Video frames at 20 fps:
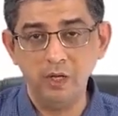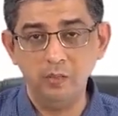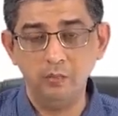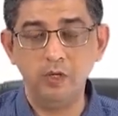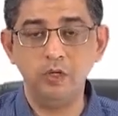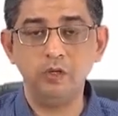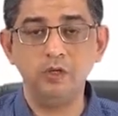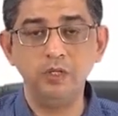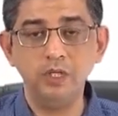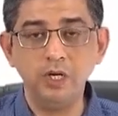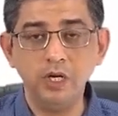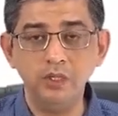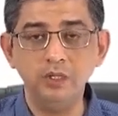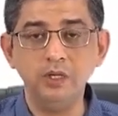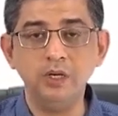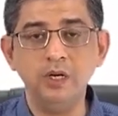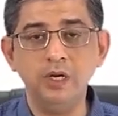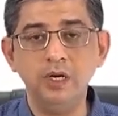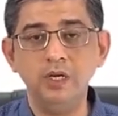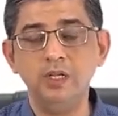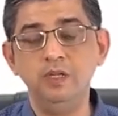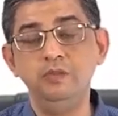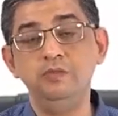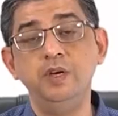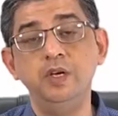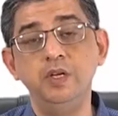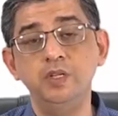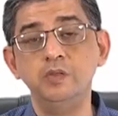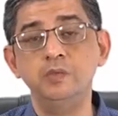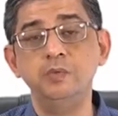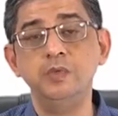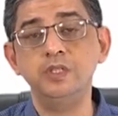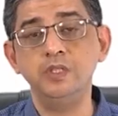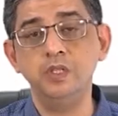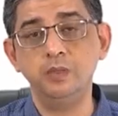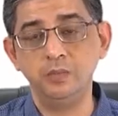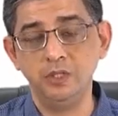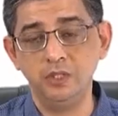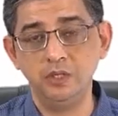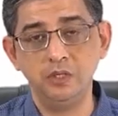But on the other hand, if I dismissed
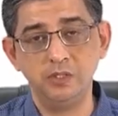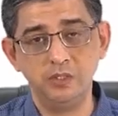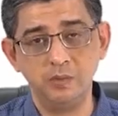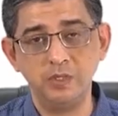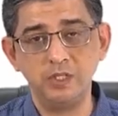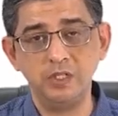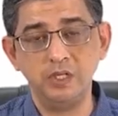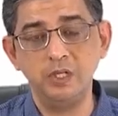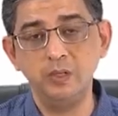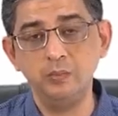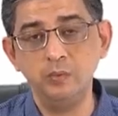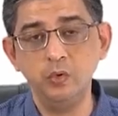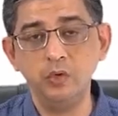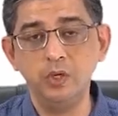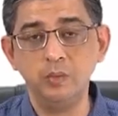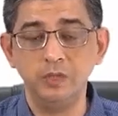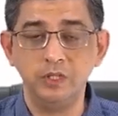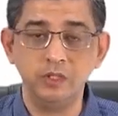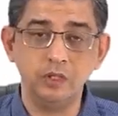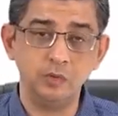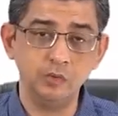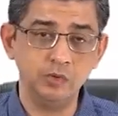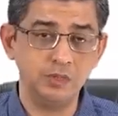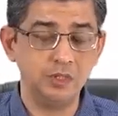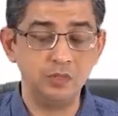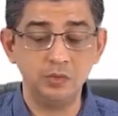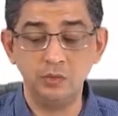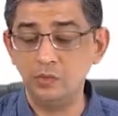a mother, especially a poor mother who says,